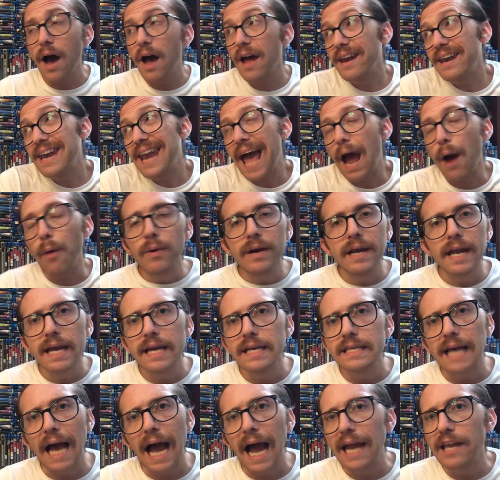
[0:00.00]

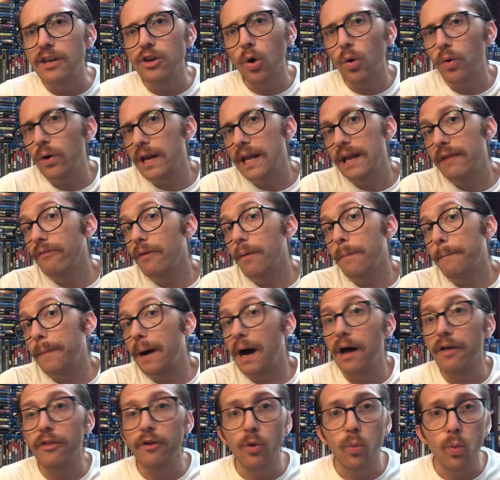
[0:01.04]
nowadays I don't even
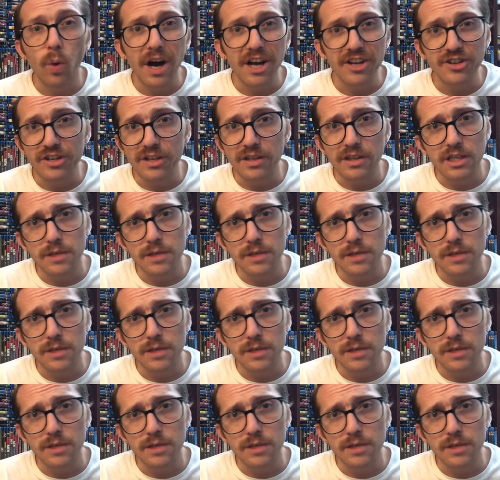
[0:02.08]
bother watching